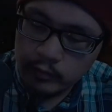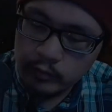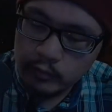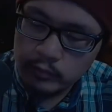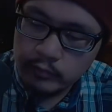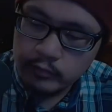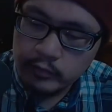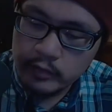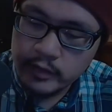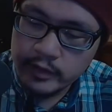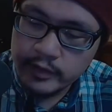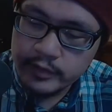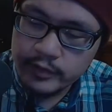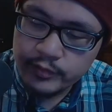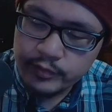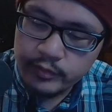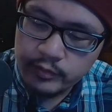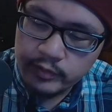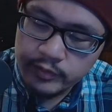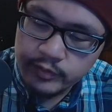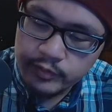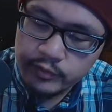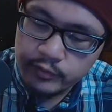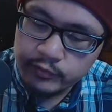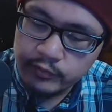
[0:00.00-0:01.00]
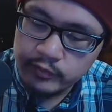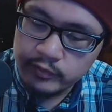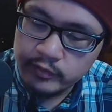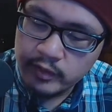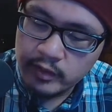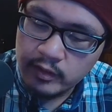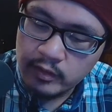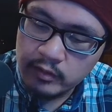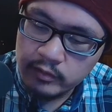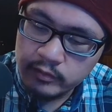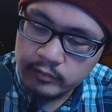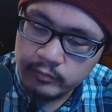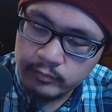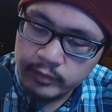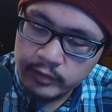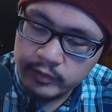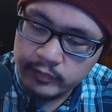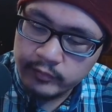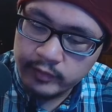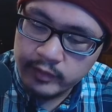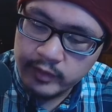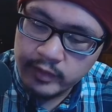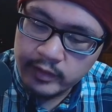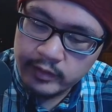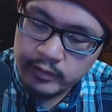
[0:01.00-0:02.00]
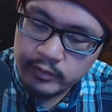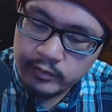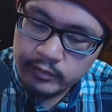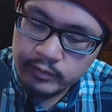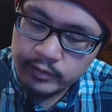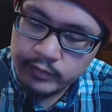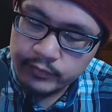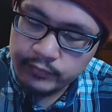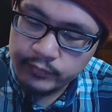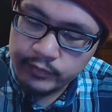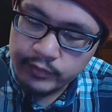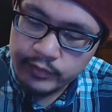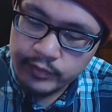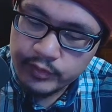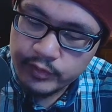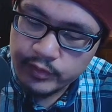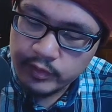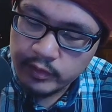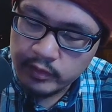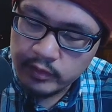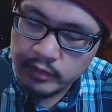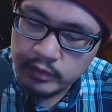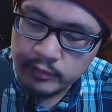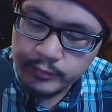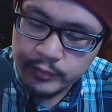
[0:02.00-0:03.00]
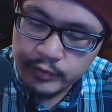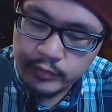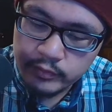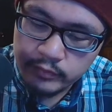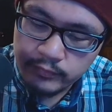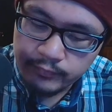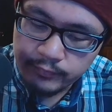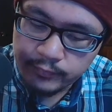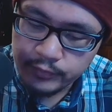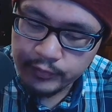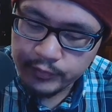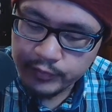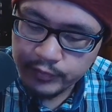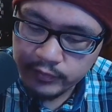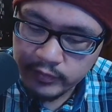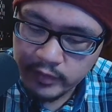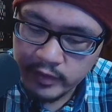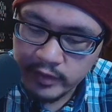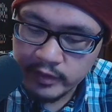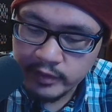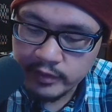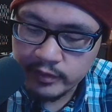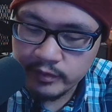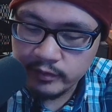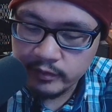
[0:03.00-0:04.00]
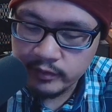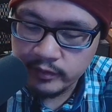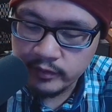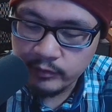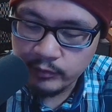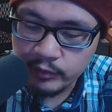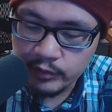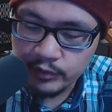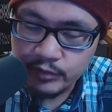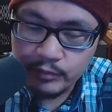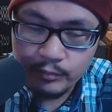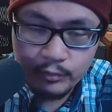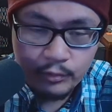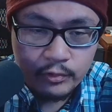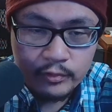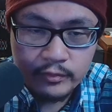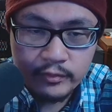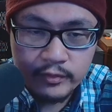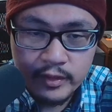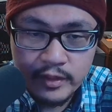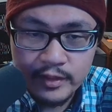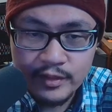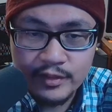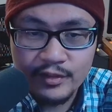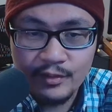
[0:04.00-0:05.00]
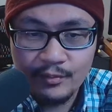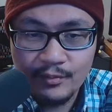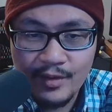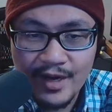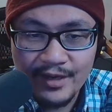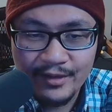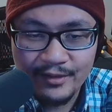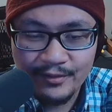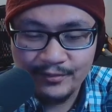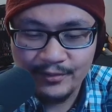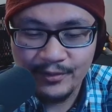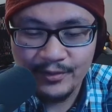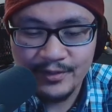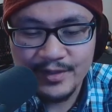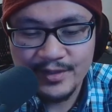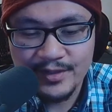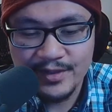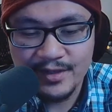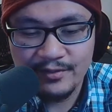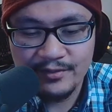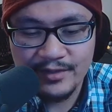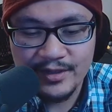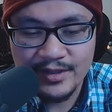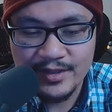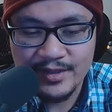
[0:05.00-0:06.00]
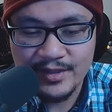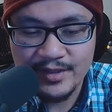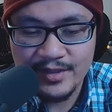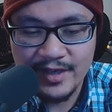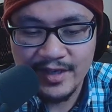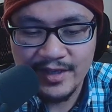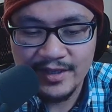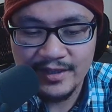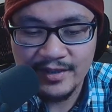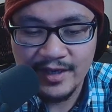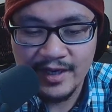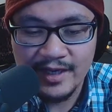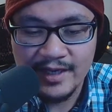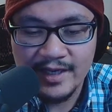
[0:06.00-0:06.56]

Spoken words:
Alright, so let's go to the hardware that I use for this setup. So the first thing, the most important thing is the microphone itself. This is a